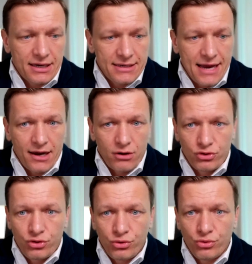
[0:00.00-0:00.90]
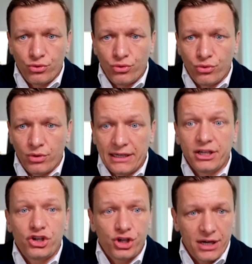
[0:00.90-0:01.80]
now to
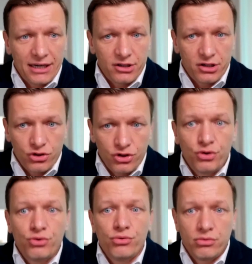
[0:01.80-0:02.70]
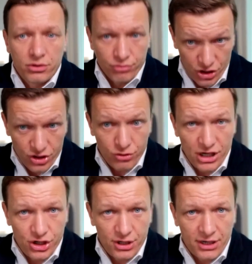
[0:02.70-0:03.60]
initiate 2
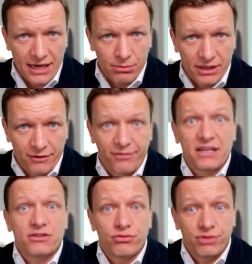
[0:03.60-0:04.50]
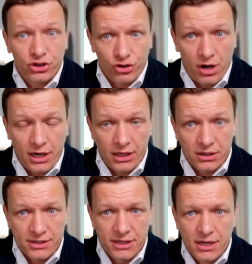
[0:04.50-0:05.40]
registration-enabling phase 3
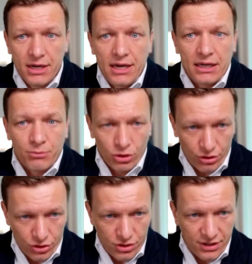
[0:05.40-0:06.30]
trials in moderate to